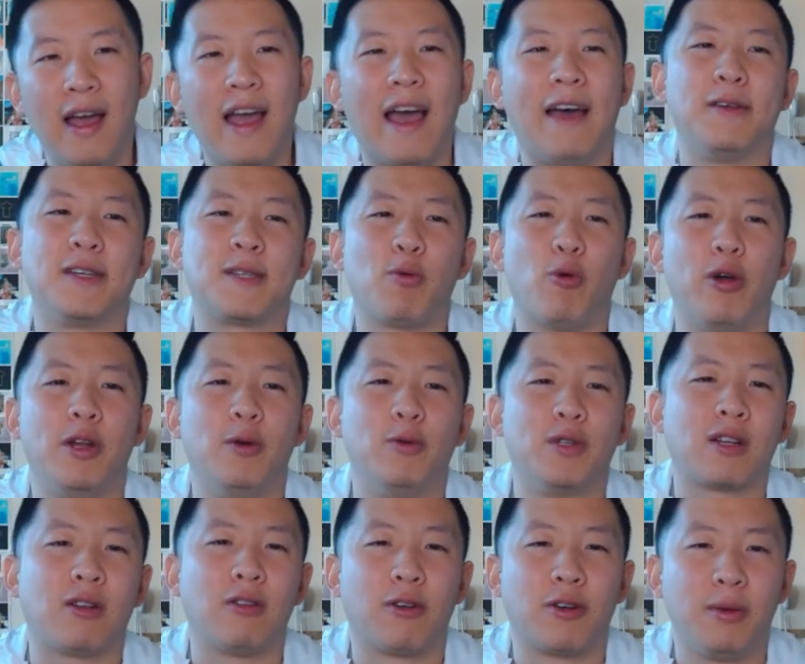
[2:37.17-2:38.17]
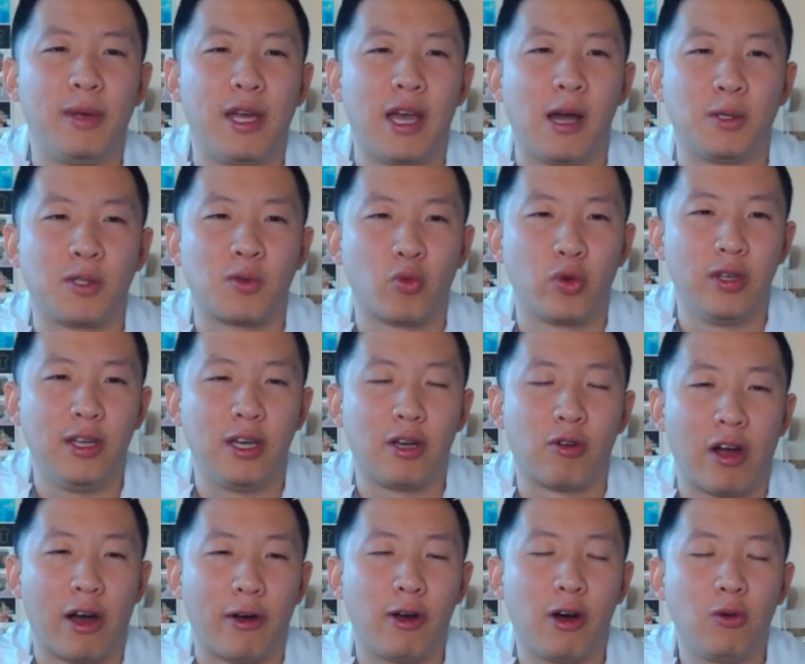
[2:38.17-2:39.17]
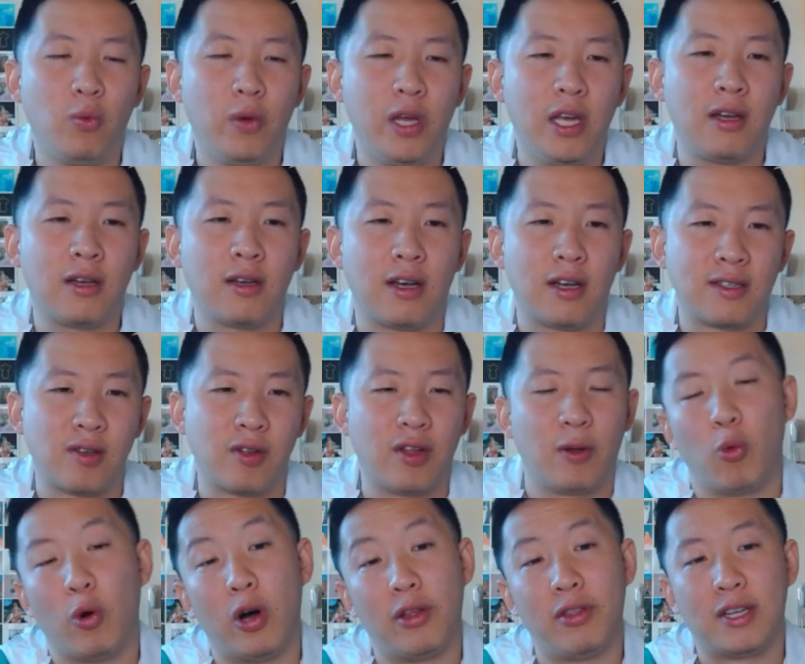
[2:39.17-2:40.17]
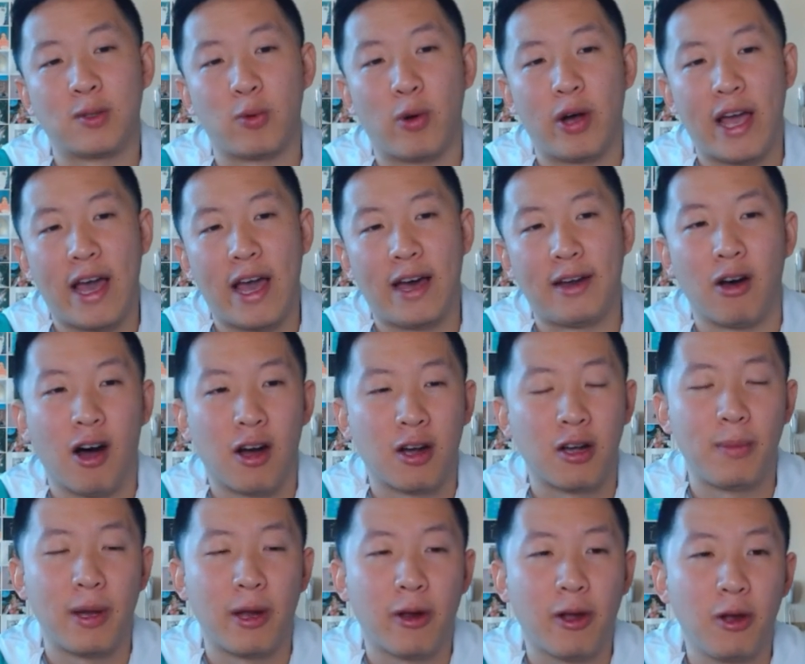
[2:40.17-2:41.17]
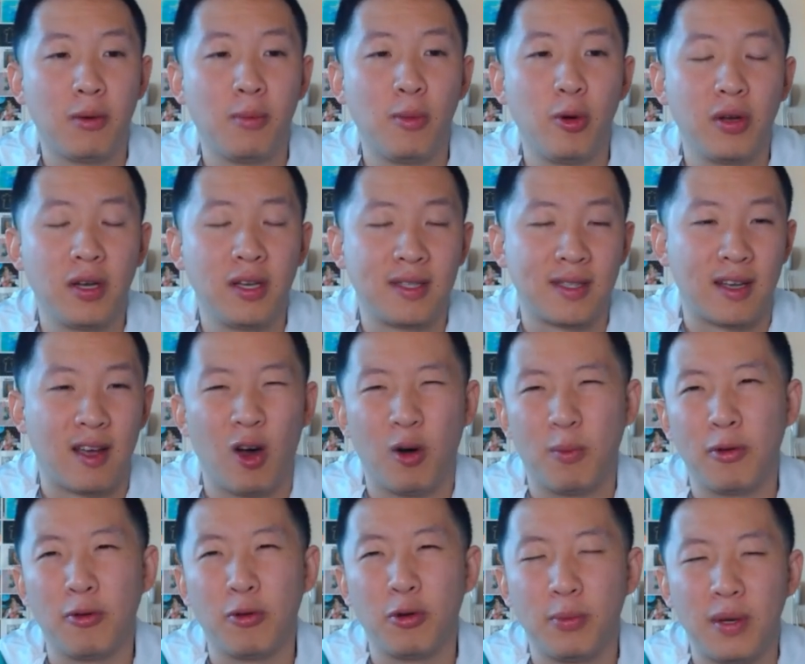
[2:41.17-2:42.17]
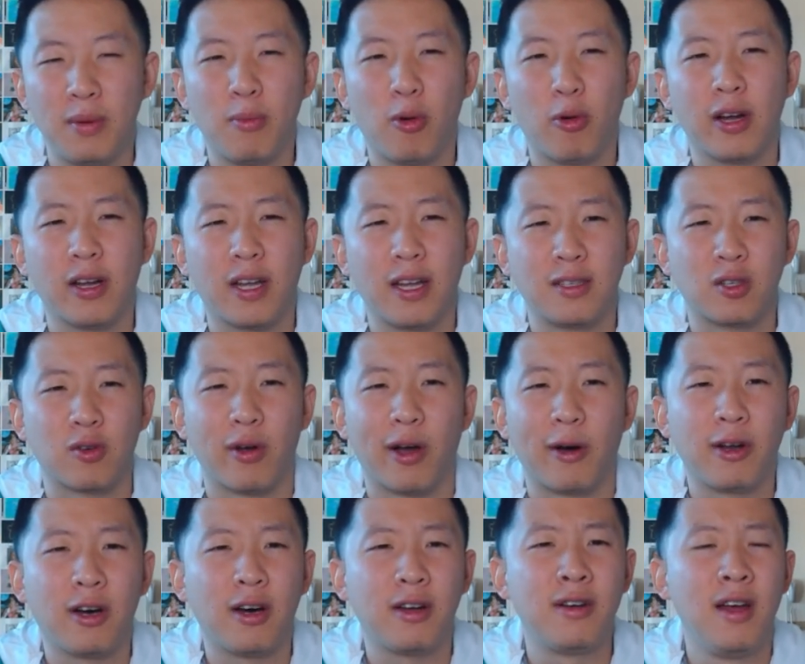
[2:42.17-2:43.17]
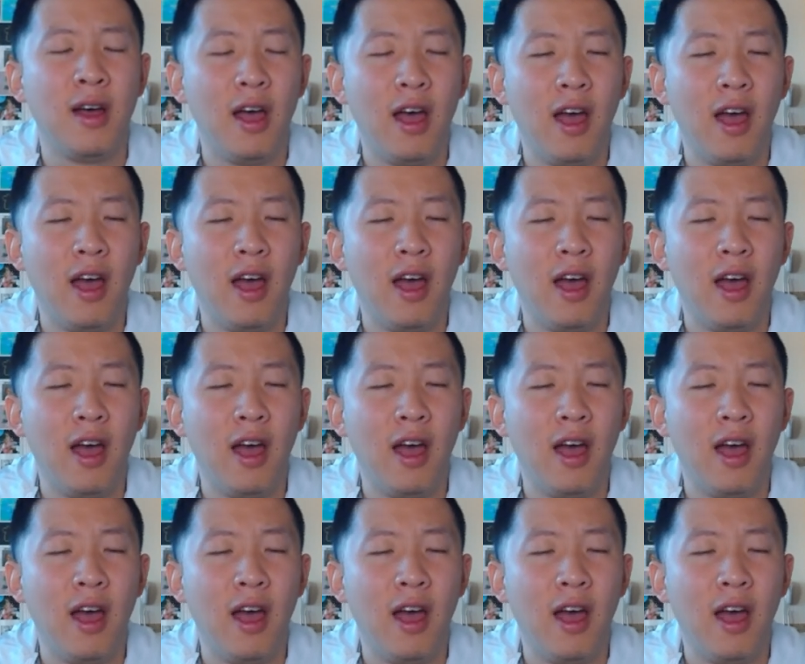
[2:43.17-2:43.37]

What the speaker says: At this point, it was clear to me I was really Groudon weak, so that's why I added Occaberry and Amoonguss to help a little bit more against Groudon,